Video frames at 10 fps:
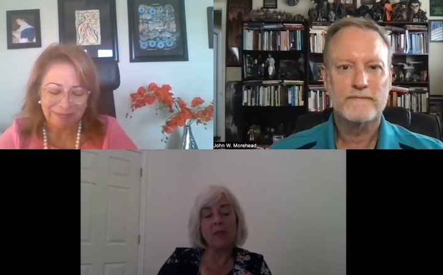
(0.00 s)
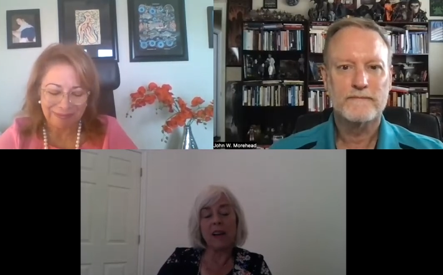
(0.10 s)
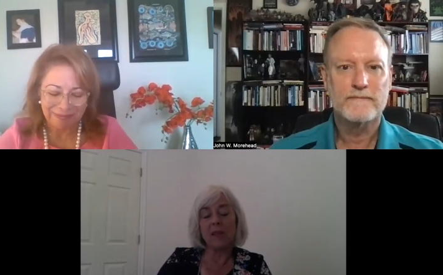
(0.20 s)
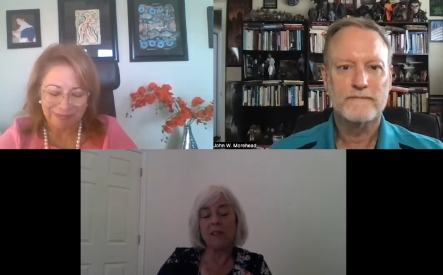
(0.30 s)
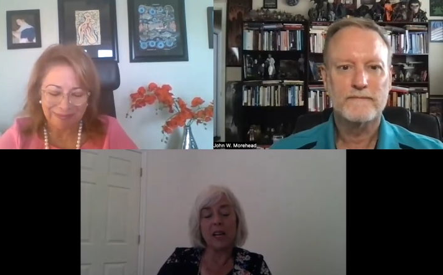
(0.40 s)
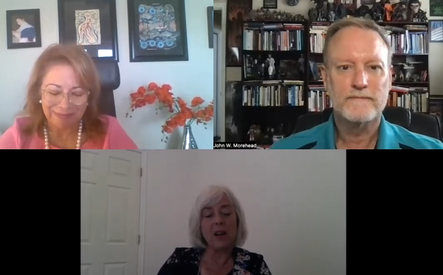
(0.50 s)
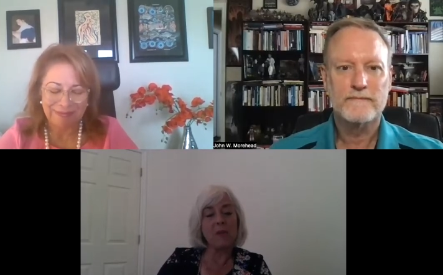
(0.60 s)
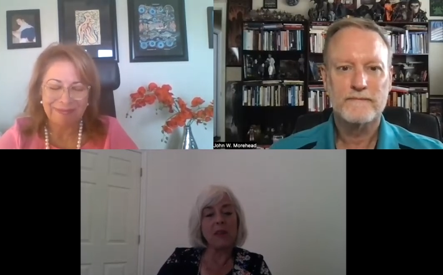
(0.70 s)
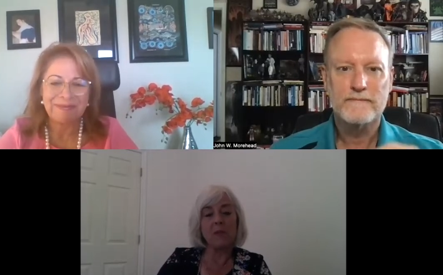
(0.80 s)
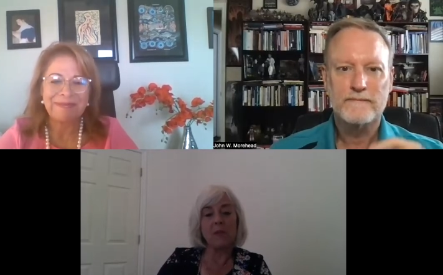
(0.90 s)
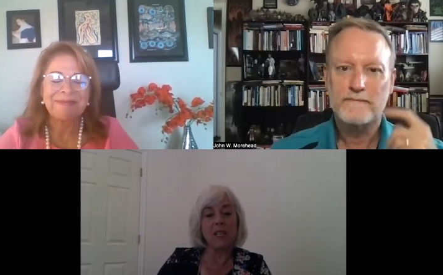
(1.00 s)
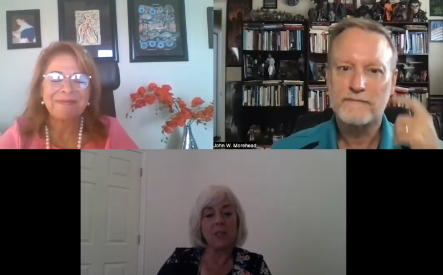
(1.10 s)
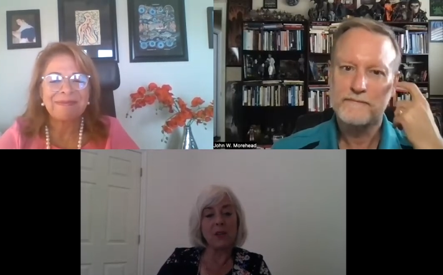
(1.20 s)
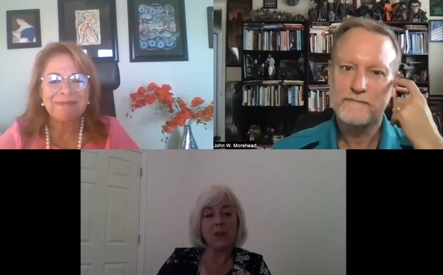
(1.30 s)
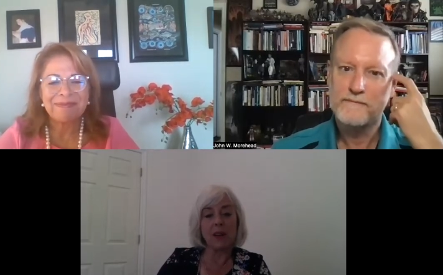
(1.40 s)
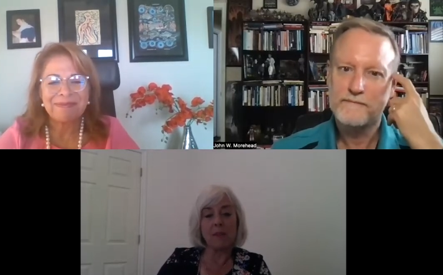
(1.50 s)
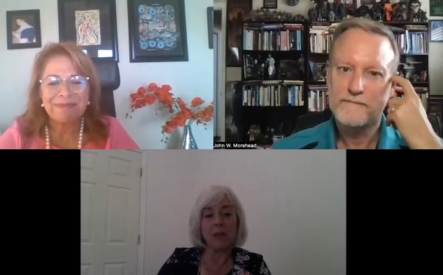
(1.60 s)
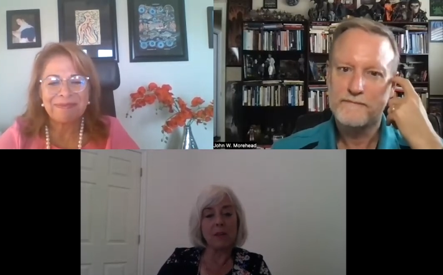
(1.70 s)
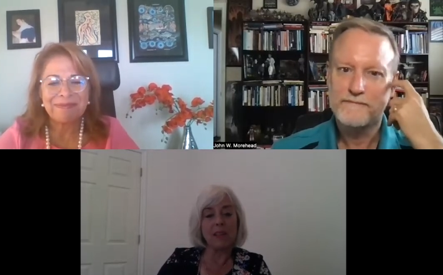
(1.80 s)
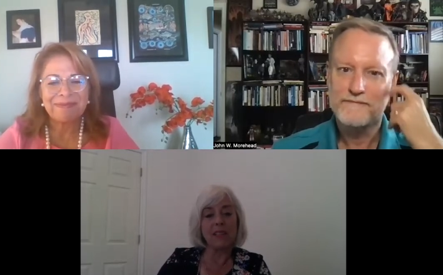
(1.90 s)
Speaker 1: my retirement and my two
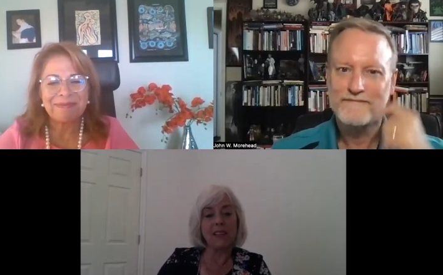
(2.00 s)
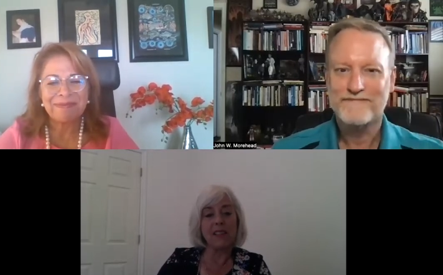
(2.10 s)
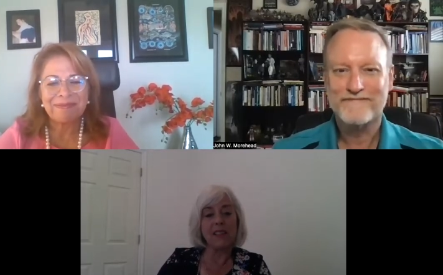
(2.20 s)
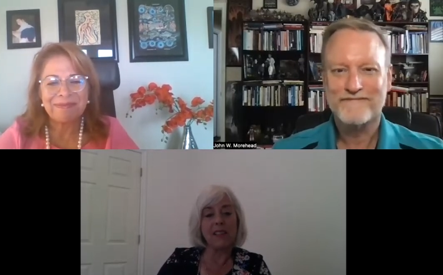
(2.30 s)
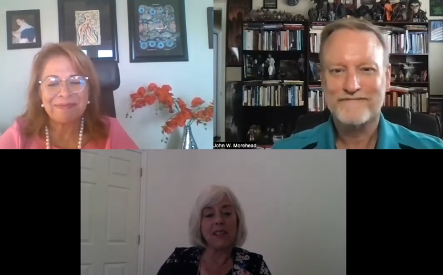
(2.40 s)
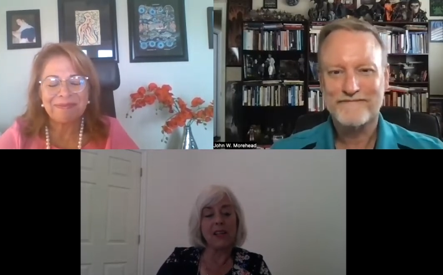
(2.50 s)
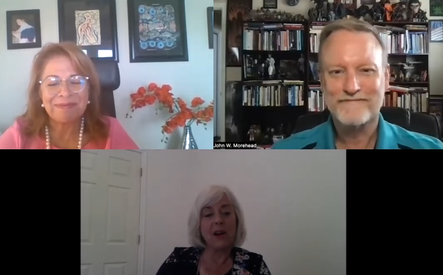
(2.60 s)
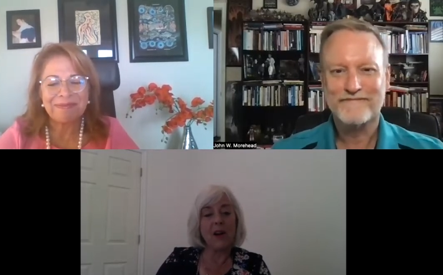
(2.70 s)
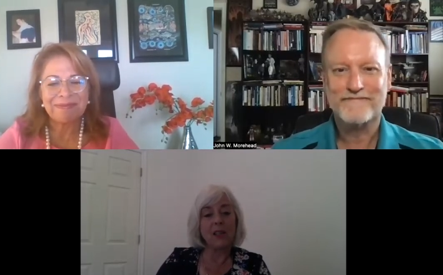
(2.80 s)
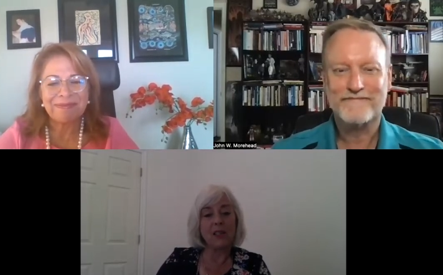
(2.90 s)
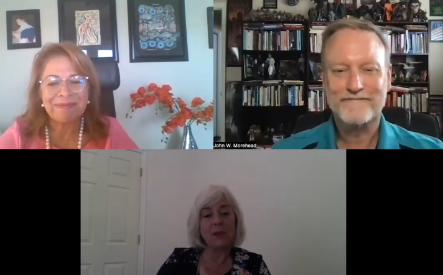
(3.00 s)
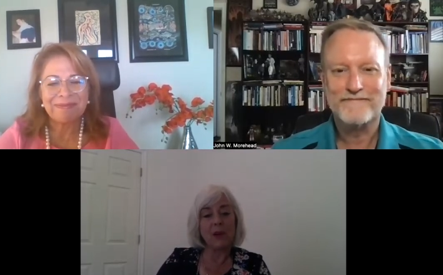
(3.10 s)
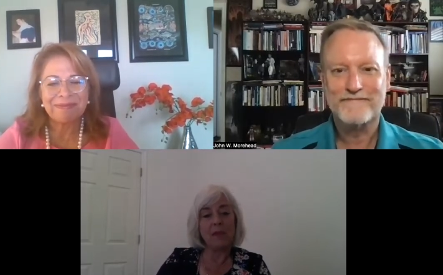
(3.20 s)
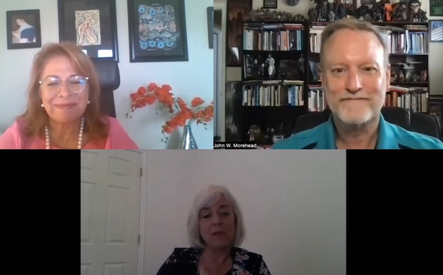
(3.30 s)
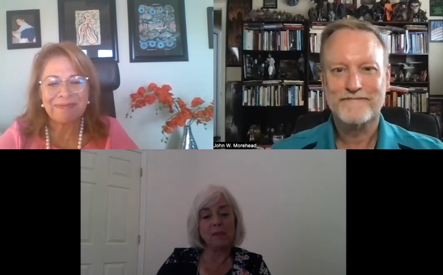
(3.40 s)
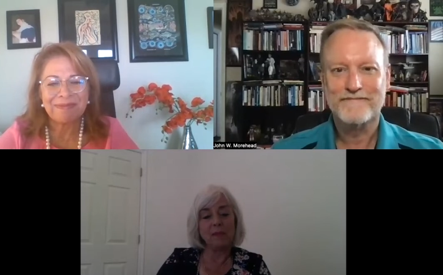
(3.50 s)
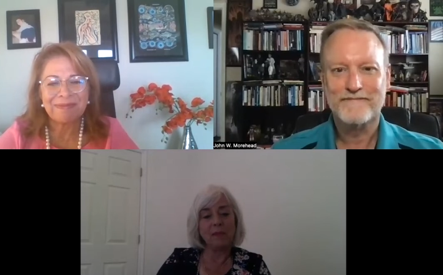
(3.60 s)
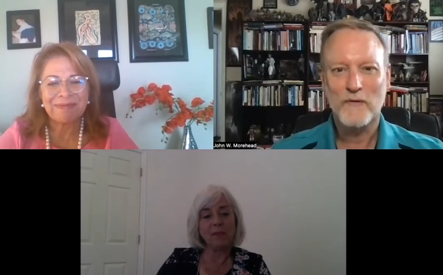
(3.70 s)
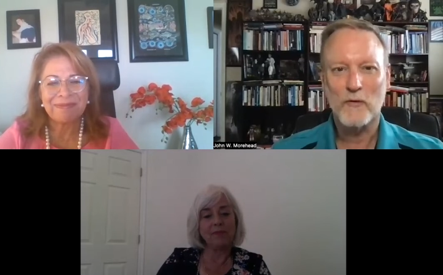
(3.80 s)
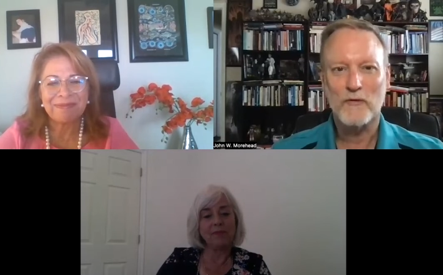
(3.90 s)
grandbabies, and all is well.
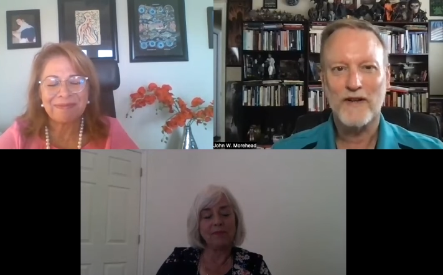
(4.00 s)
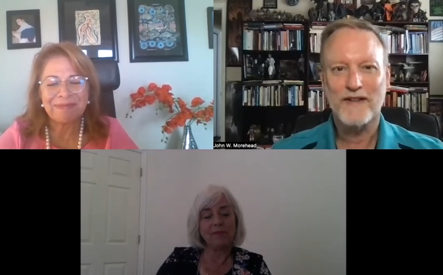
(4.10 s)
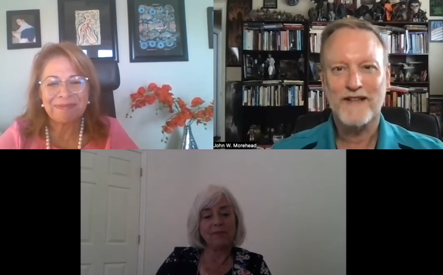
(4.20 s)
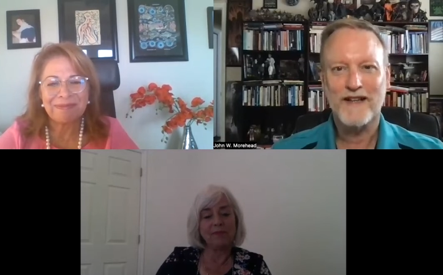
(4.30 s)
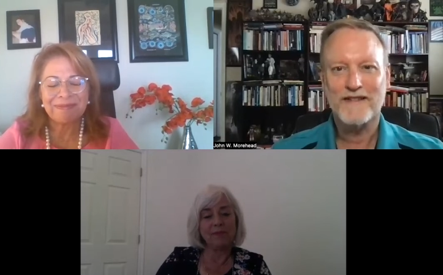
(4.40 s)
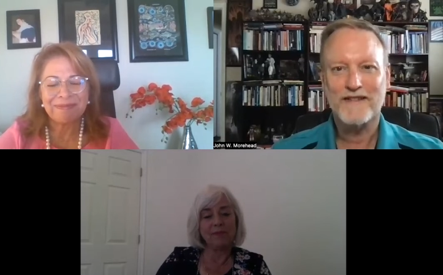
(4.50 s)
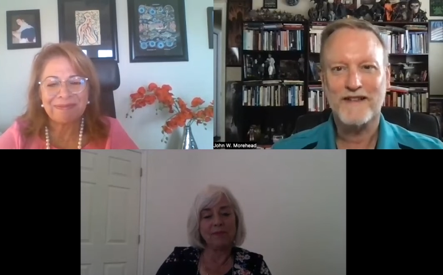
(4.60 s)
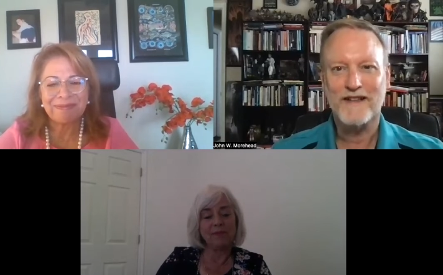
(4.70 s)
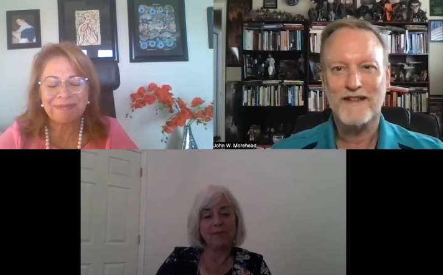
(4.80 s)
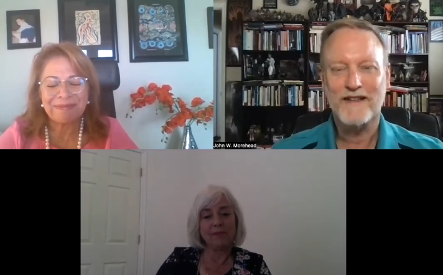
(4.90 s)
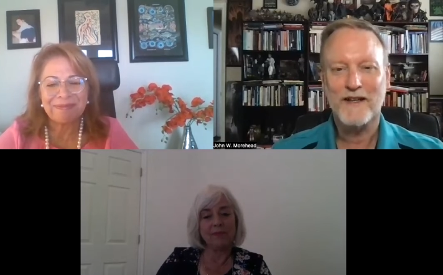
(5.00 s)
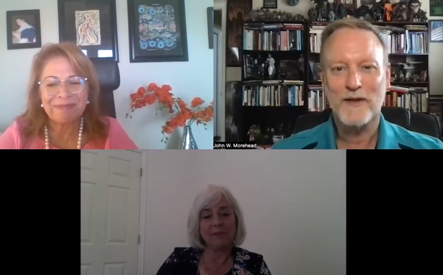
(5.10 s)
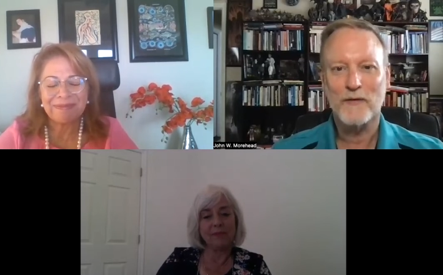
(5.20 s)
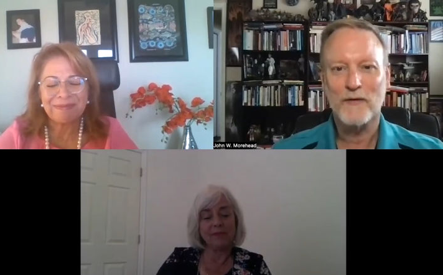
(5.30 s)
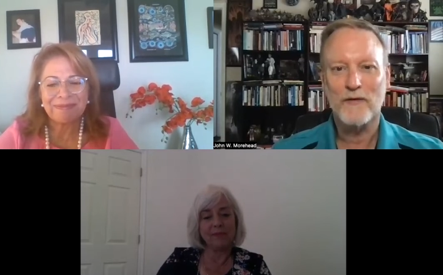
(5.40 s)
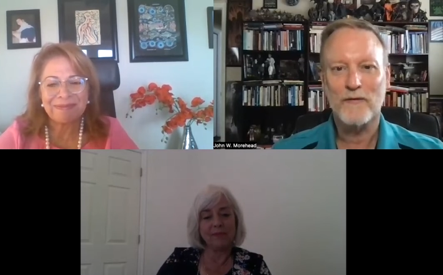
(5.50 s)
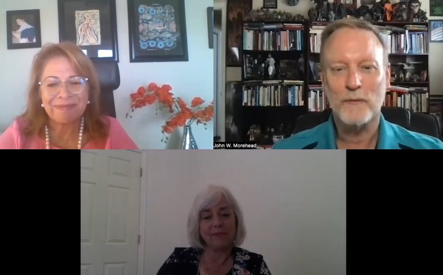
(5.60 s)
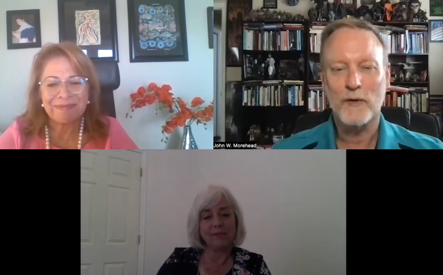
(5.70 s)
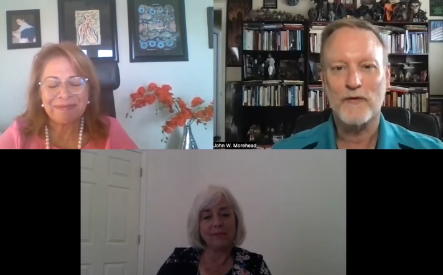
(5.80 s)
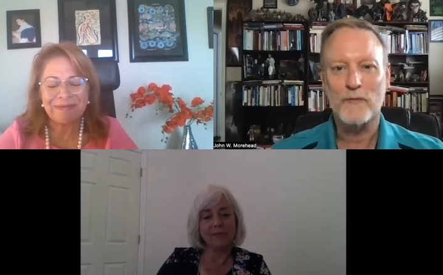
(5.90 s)
Speaker 2: Well, fantastic. Again, thank you
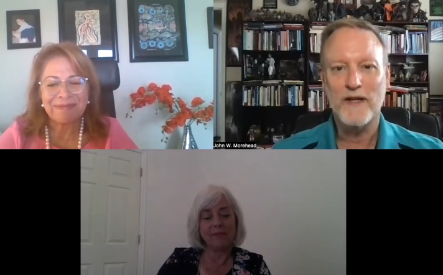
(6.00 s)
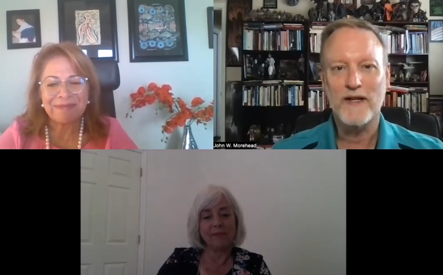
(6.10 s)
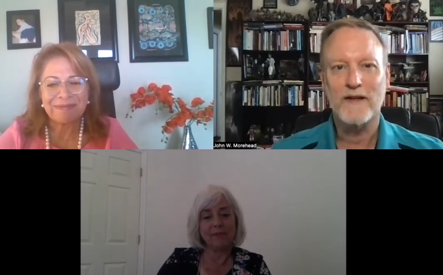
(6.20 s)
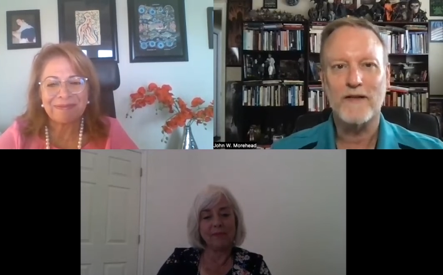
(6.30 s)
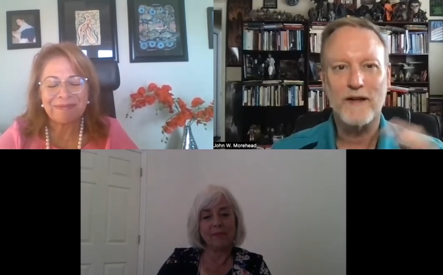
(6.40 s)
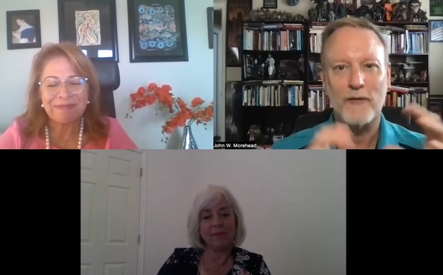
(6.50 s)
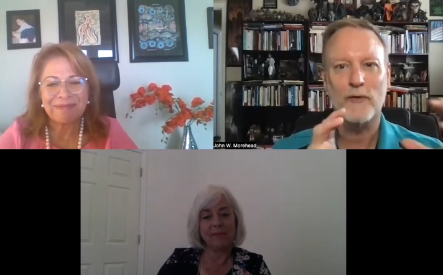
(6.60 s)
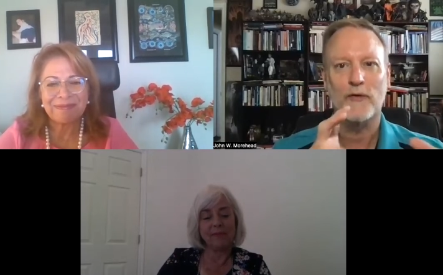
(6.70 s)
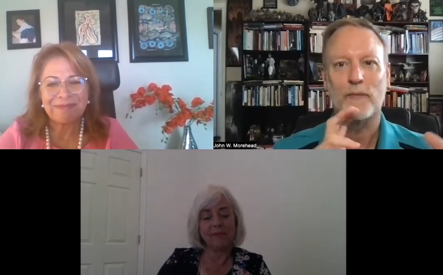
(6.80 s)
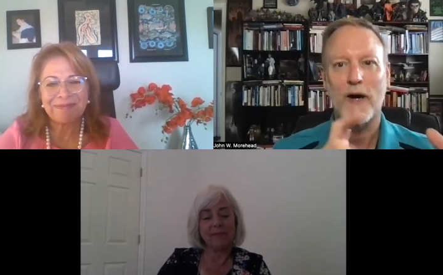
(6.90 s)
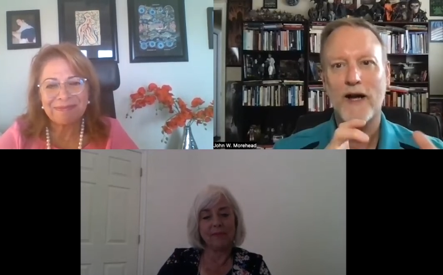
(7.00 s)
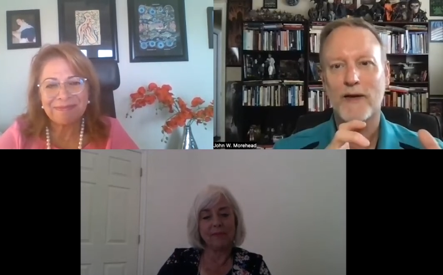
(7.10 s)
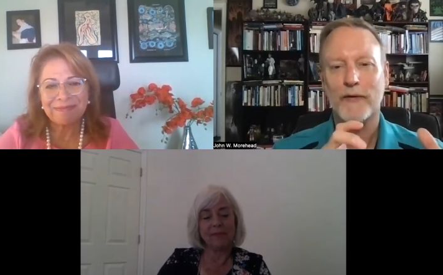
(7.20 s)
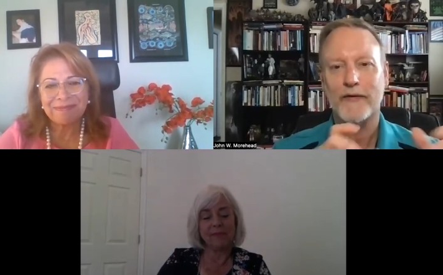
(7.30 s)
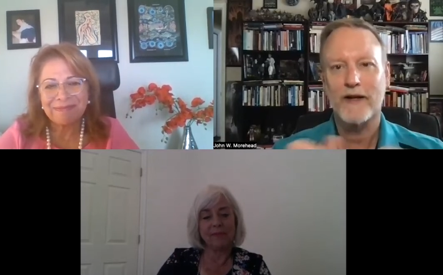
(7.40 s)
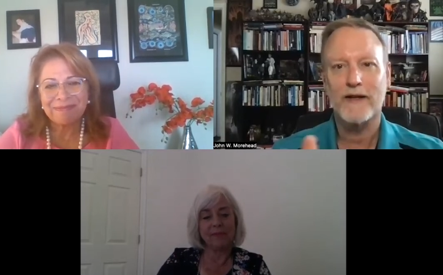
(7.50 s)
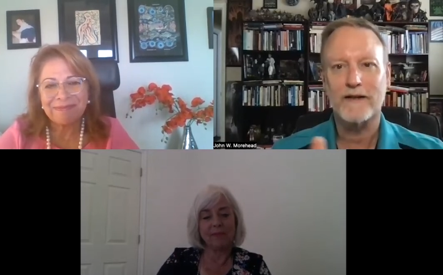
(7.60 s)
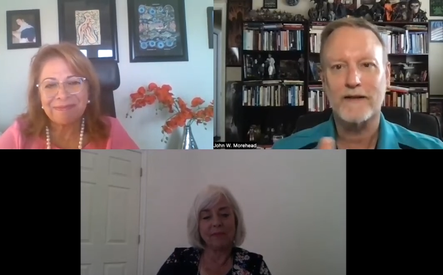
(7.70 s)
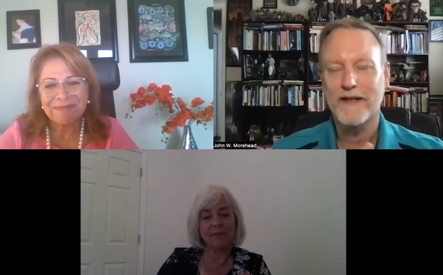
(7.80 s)
both, for being here. Now, those bios kind of